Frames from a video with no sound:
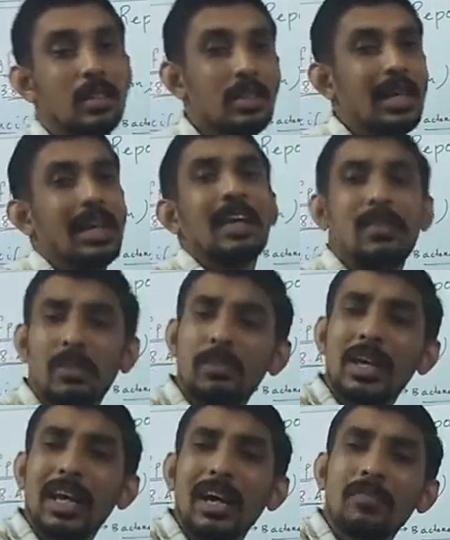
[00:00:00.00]
and
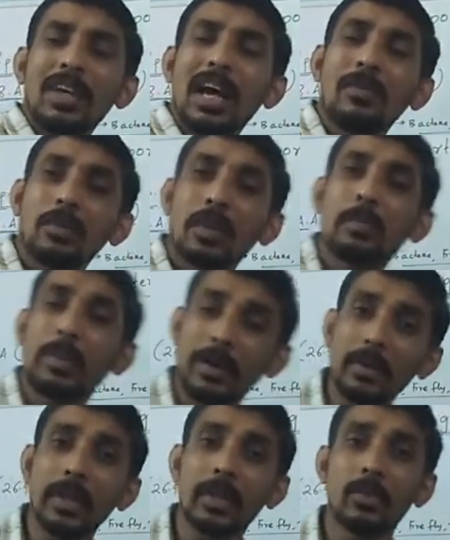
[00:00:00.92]
we have in
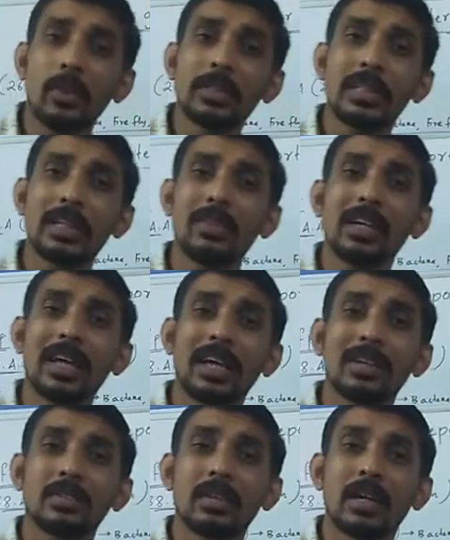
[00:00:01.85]
biotechnology
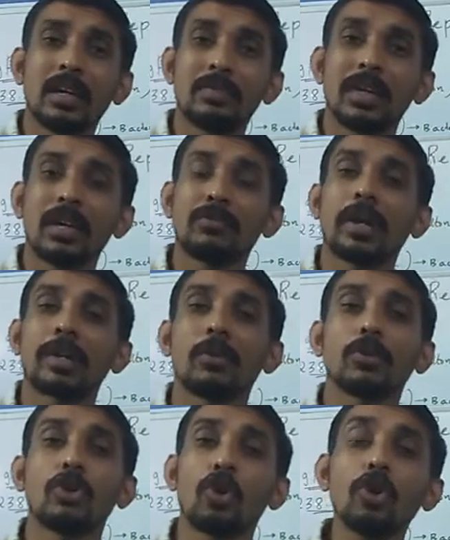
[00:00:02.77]
we can find
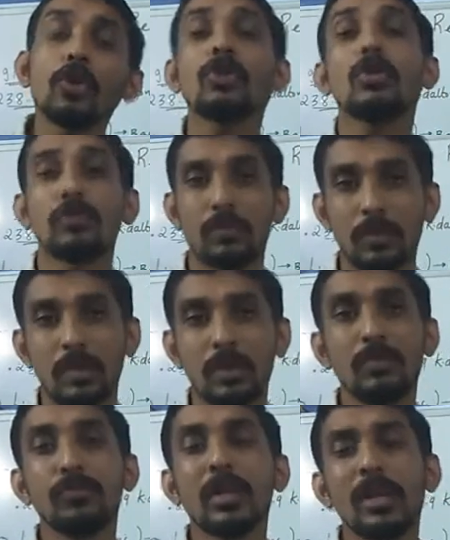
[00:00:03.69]
out lot of
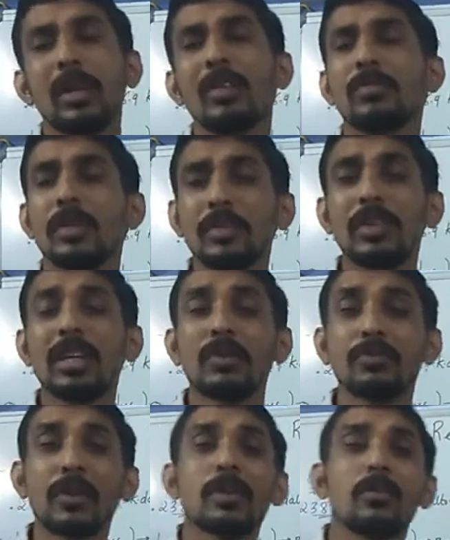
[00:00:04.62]
different we
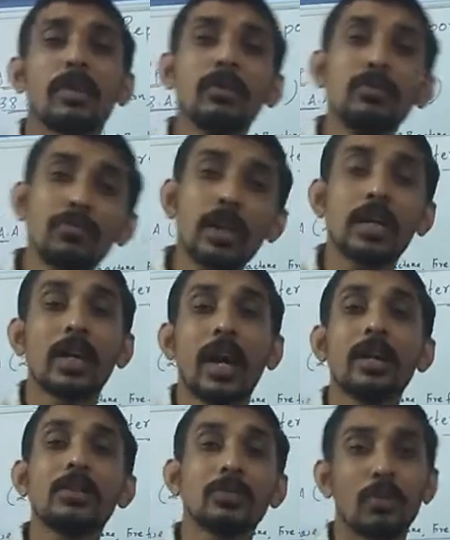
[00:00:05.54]
can find out different
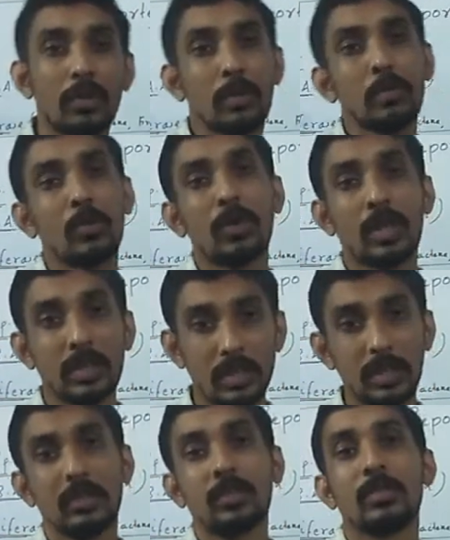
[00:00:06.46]
kinds of reporter
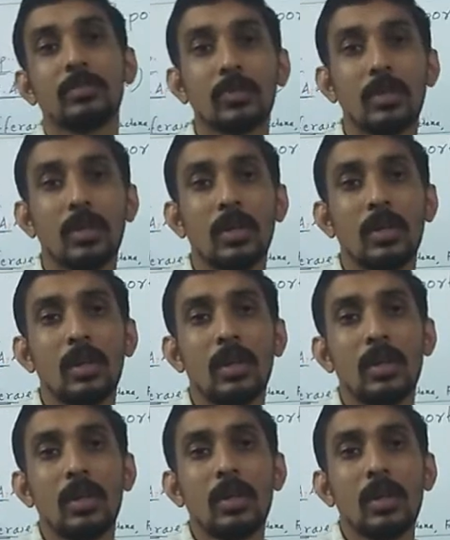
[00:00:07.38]
gene.
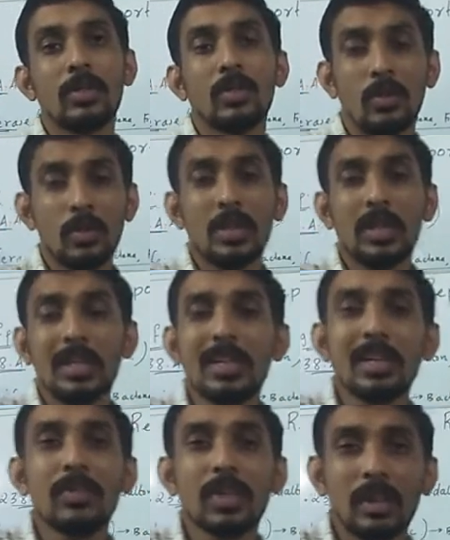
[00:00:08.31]
So
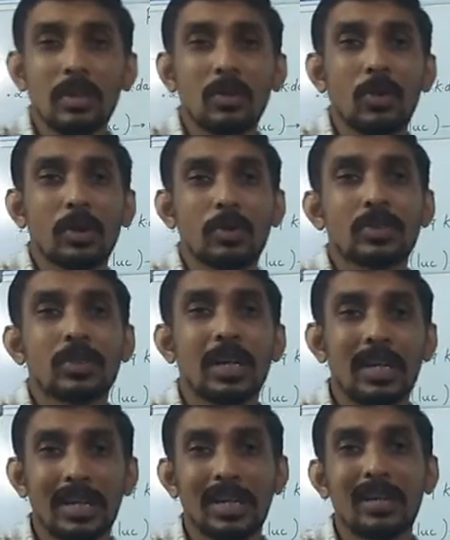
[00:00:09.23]
here we are going to
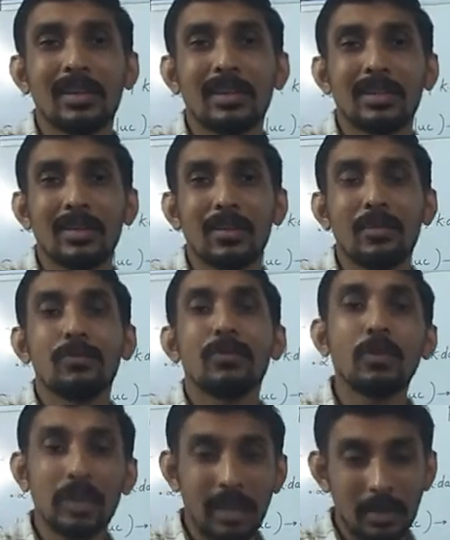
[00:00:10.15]
study
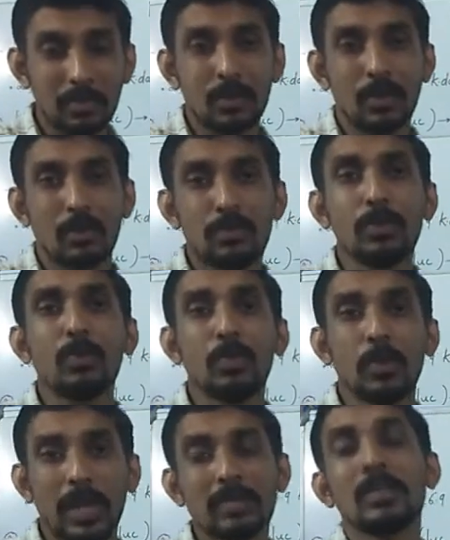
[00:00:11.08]
few
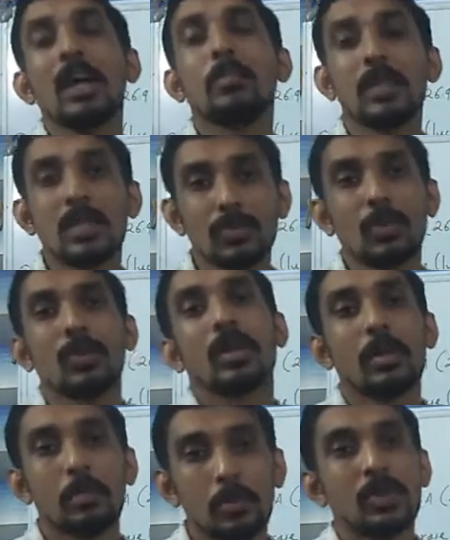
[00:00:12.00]
examples for
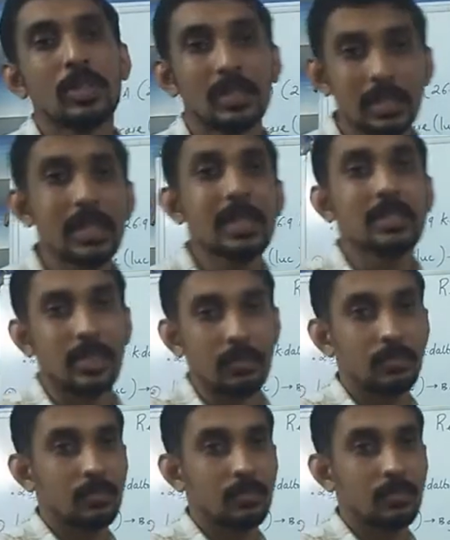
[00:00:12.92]
reporter gene assay.